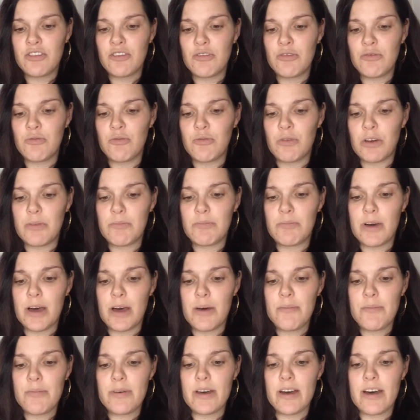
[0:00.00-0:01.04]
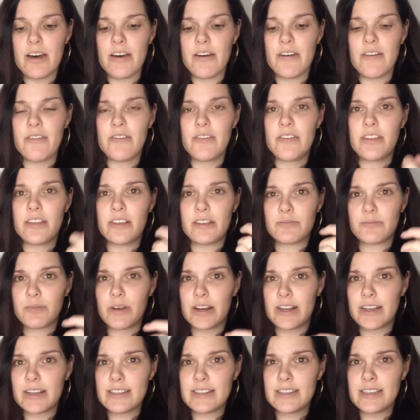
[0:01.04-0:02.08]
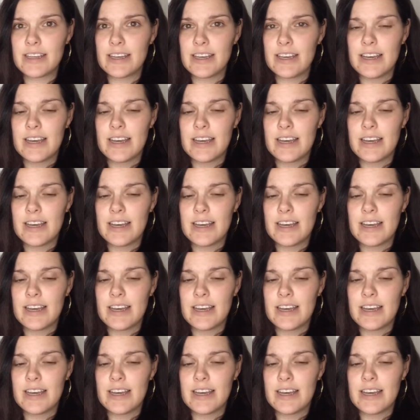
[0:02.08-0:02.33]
to 1 pump of this product.